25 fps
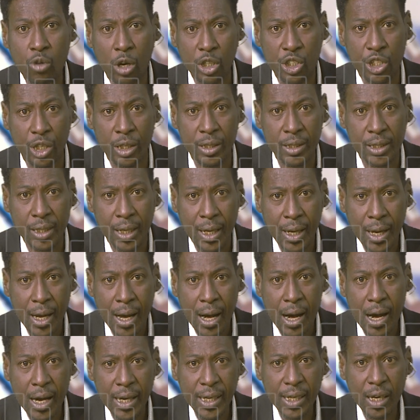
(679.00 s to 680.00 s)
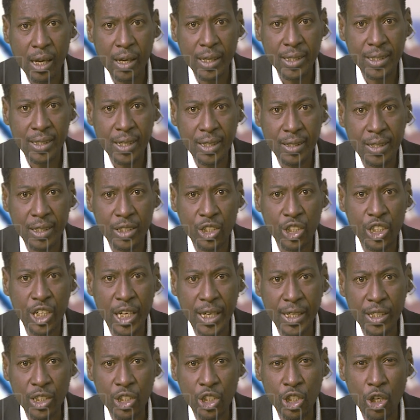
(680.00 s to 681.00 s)
Rodgers highlighted the
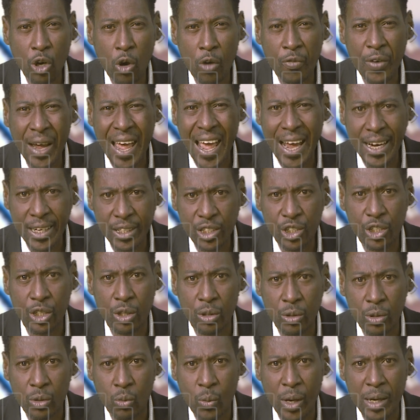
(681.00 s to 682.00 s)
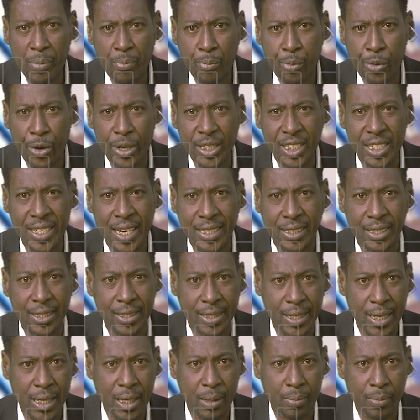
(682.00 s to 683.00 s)
change of attitude when pressing as a
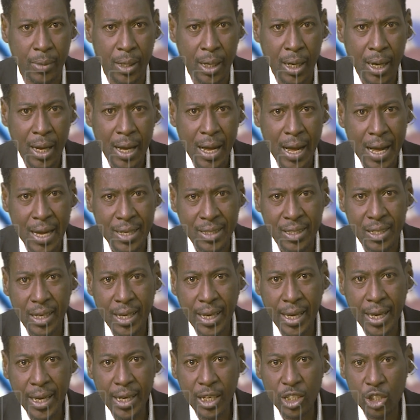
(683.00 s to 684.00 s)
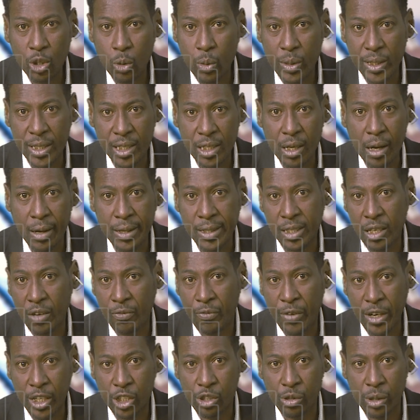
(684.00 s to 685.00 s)
team as the key to his side's
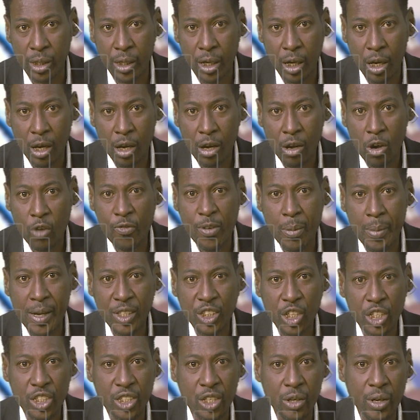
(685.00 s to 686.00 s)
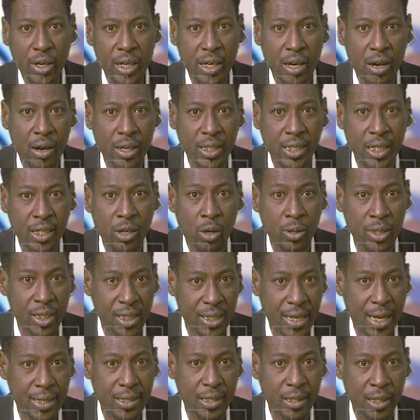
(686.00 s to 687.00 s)
victory over Manchester United on
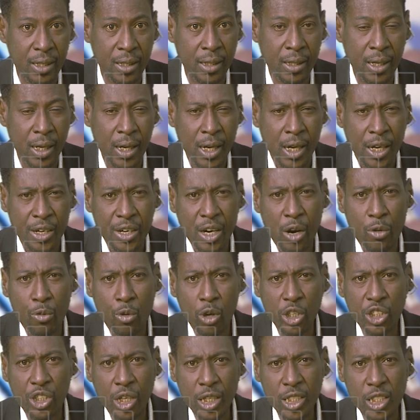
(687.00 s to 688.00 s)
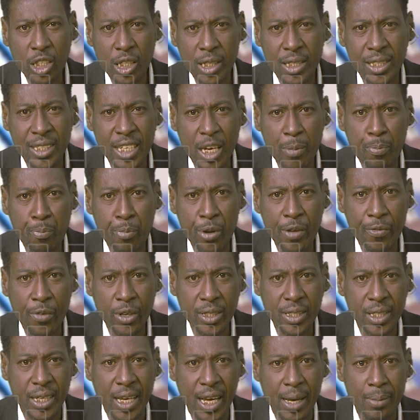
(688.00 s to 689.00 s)
Saturday. Now, Rodgers said
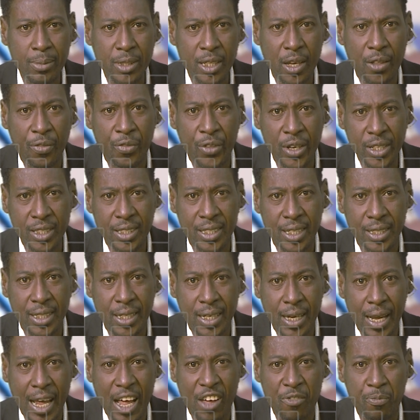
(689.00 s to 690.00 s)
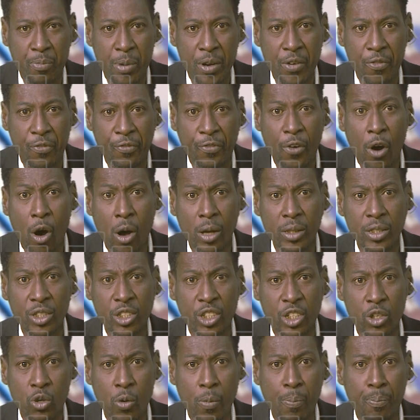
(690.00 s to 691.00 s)
previous games this season have been far
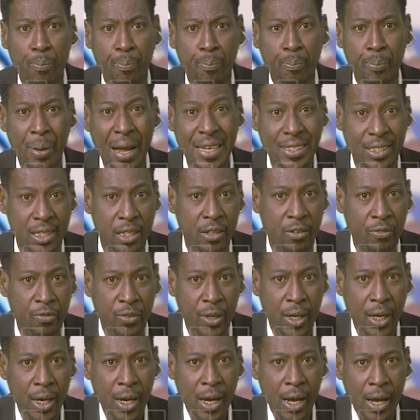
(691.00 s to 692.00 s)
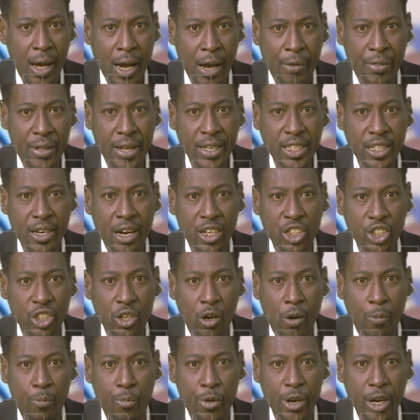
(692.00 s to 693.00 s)
too passive, and the
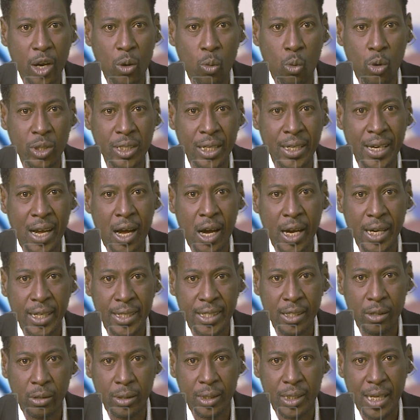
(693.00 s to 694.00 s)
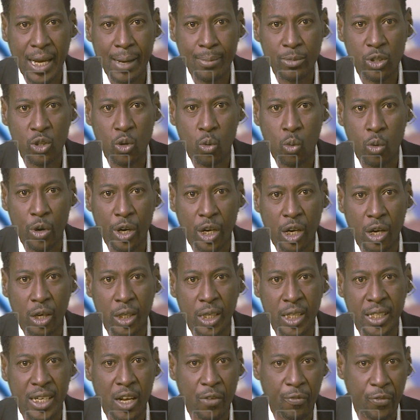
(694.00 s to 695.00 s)
international break was an ideal time to work
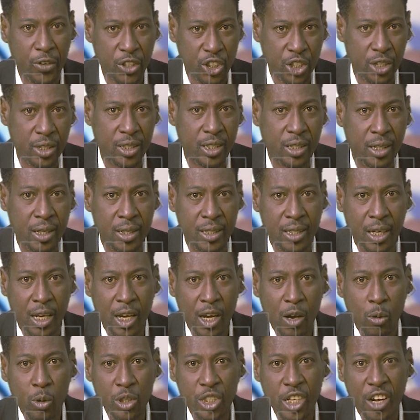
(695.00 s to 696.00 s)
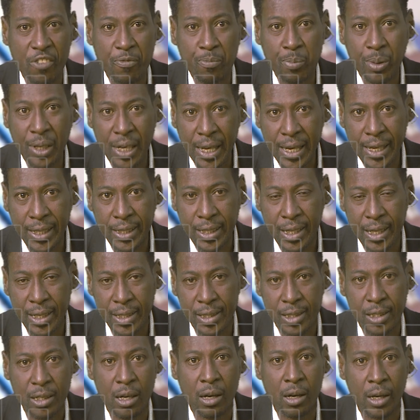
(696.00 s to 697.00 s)
on deficiencies which have plagued
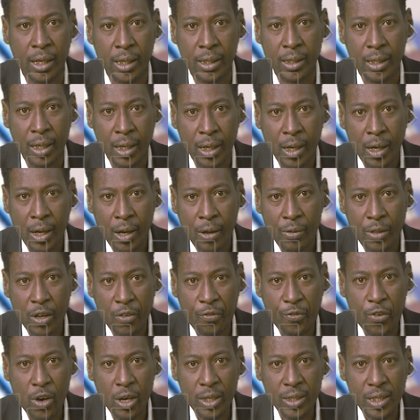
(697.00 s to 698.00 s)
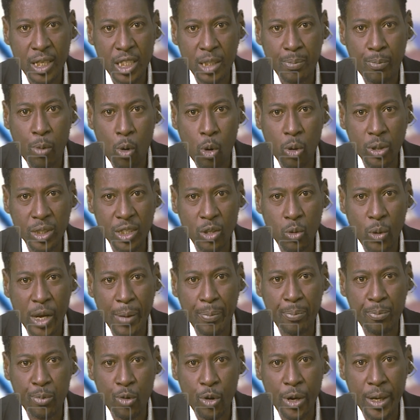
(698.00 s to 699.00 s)
his side. The Foxes boss, who he
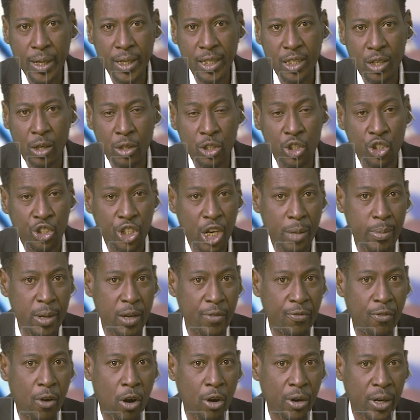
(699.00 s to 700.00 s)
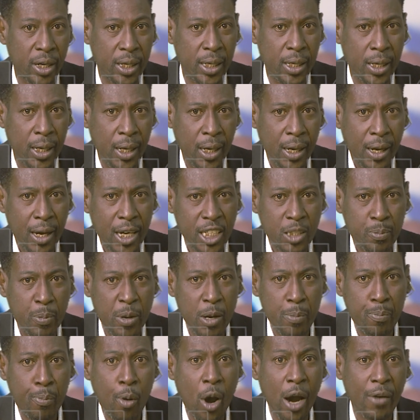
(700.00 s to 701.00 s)
praised on Jamie Vardy, has
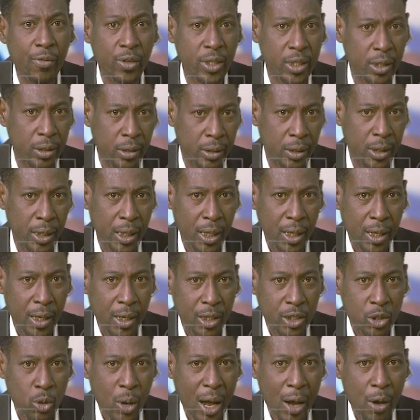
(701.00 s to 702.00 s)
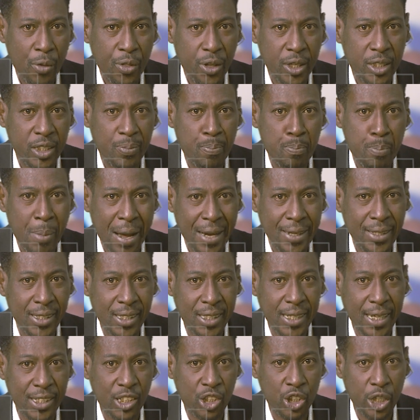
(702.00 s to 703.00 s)
been pivotal to how the
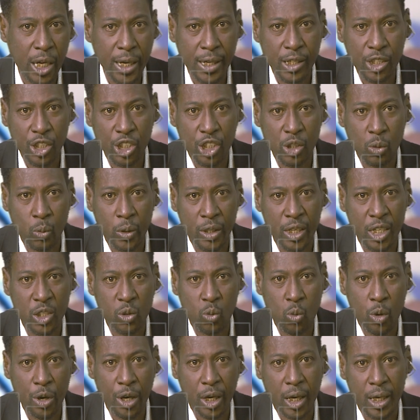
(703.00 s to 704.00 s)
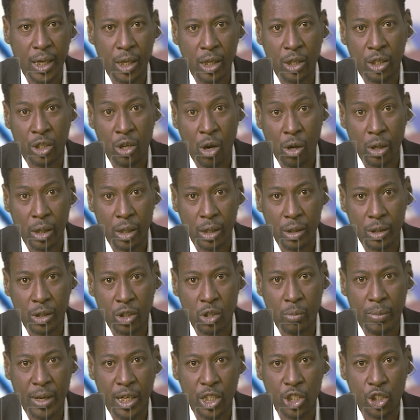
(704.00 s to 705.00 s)
mindset changed with his work done
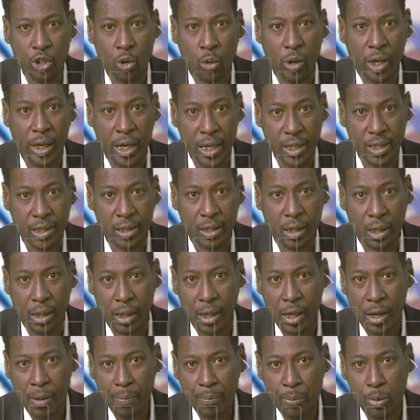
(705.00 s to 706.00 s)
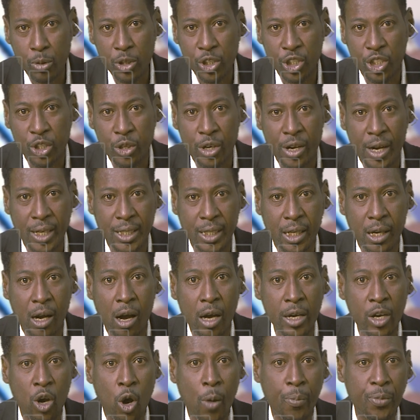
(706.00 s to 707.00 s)
to make sure Leicester pushed United
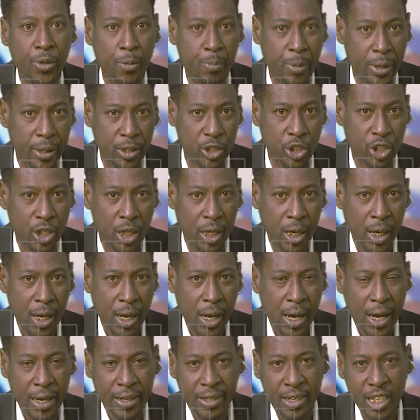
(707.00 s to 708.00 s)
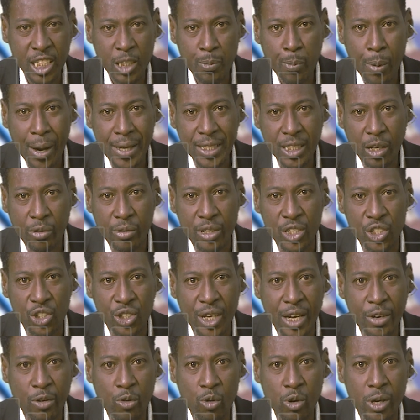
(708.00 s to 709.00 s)
higher up the pitch. And despite
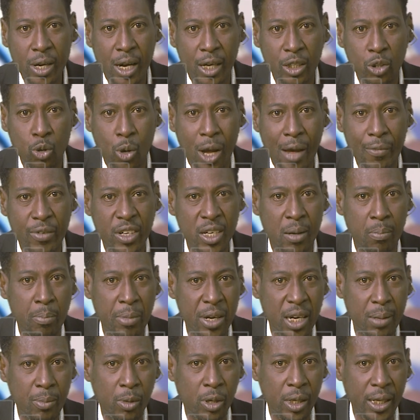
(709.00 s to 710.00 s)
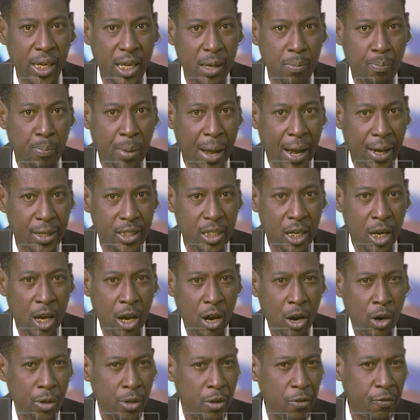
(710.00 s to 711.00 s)
Cristiano Ronaldo having a minimal impact
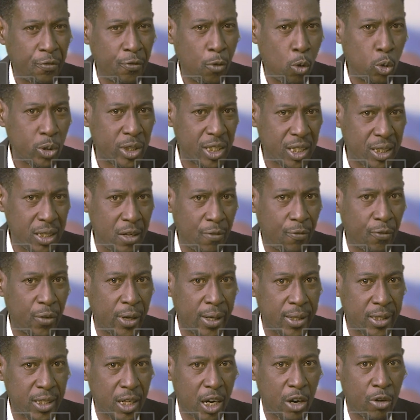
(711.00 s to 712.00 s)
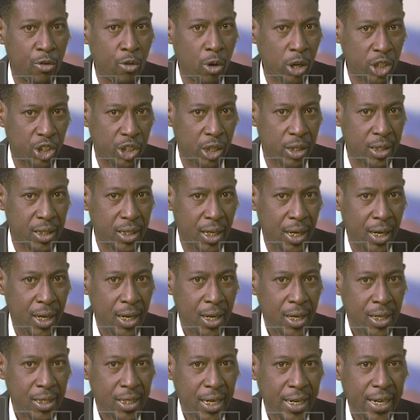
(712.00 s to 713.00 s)
on the 4-2 defeat, Rodgers
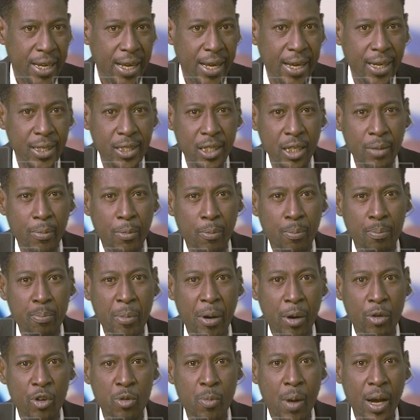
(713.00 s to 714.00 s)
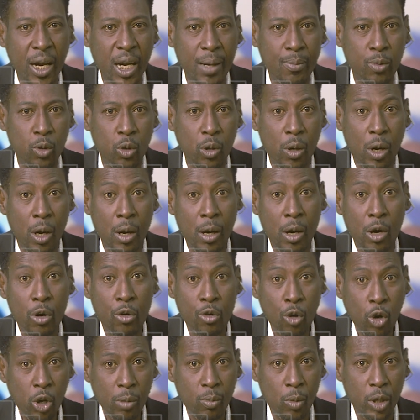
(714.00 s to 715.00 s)
said he is a remarkable
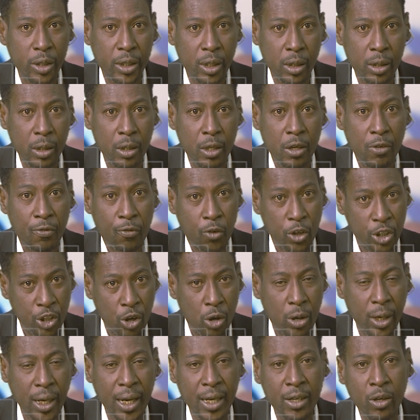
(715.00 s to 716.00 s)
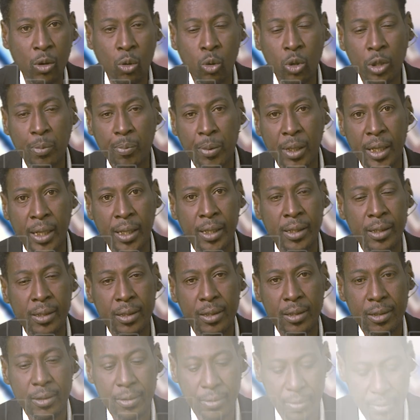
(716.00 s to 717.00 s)
role model for young and old
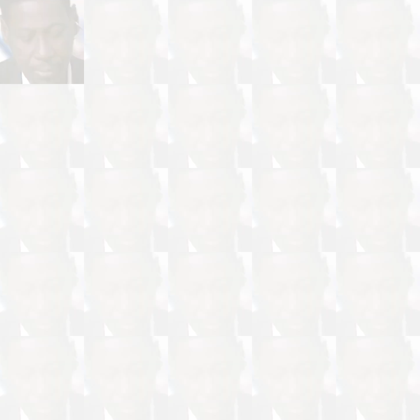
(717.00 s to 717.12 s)
players.